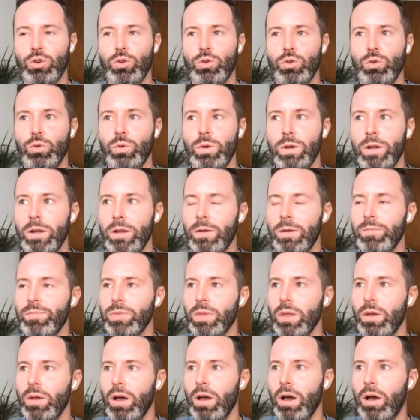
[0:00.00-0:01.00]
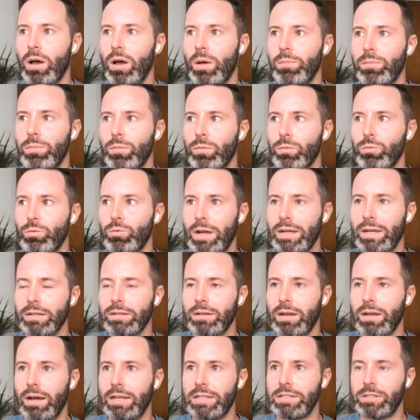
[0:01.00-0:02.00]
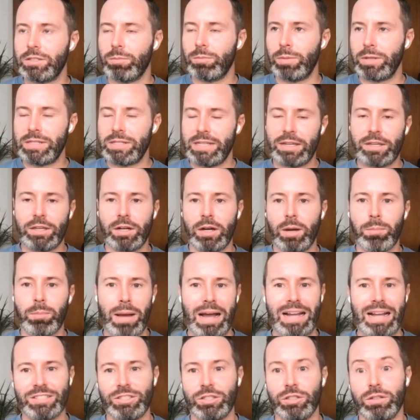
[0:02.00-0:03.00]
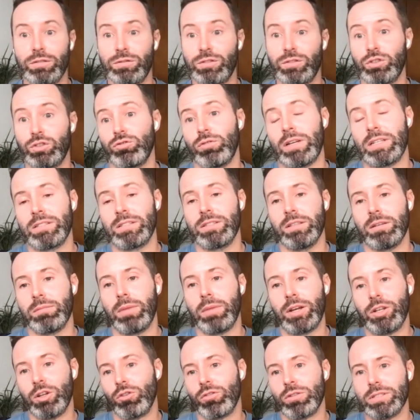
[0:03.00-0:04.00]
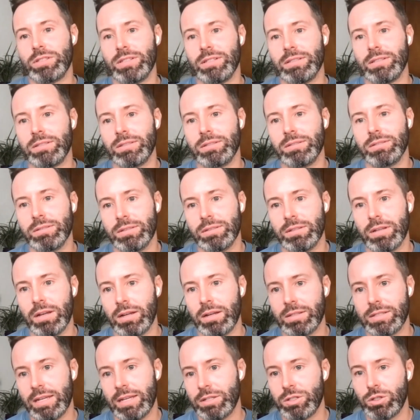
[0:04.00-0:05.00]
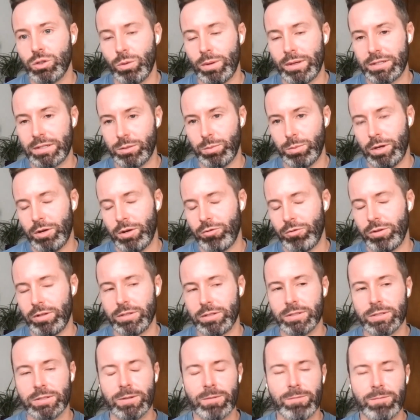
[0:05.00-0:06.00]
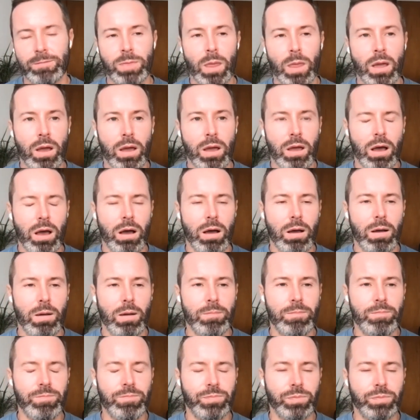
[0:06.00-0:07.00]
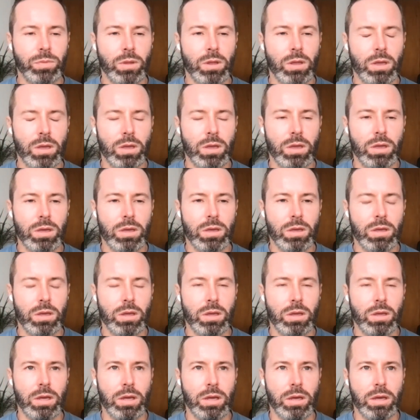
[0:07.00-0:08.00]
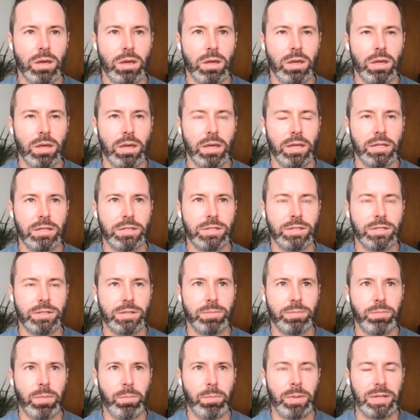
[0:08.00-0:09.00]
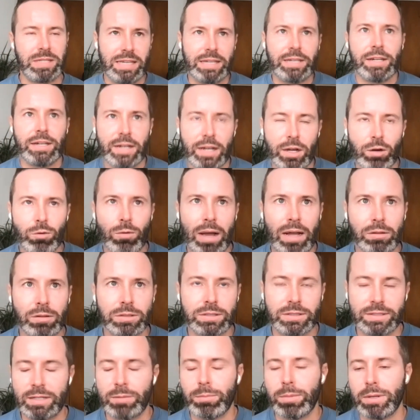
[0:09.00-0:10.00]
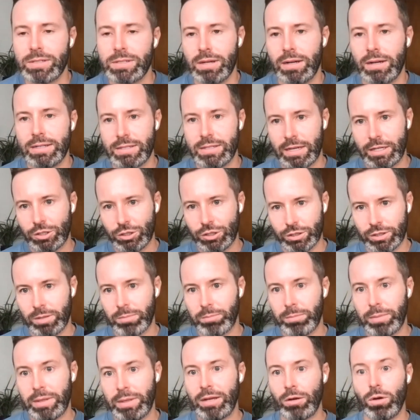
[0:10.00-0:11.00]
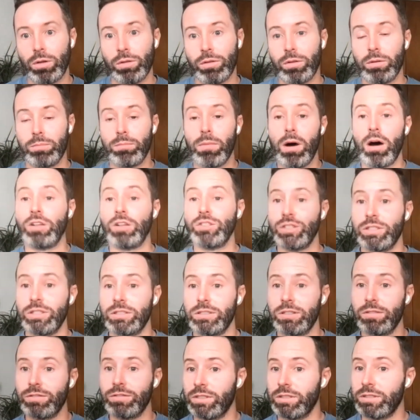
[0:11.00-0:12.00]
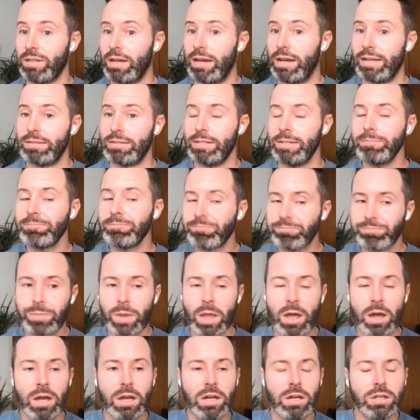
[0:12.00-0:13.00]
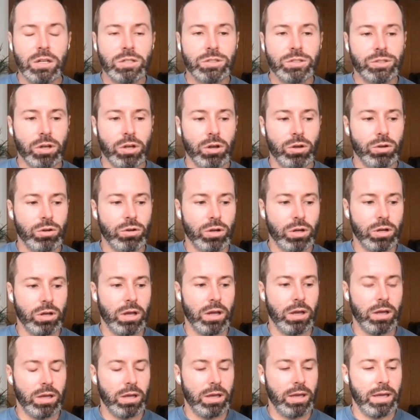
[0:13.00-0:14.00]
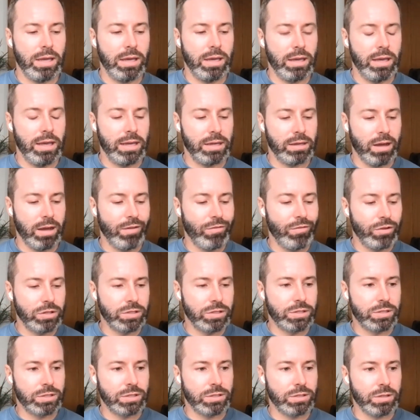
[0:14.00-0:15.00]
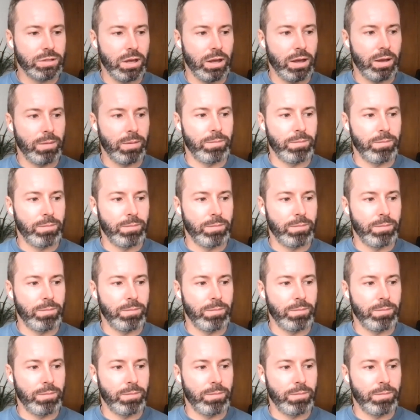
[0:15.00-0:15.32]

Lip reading: who recognized a particular pattern of stress that minorities tend to experience. It's particularly around stigmatization and being on the margins of society. So it covers,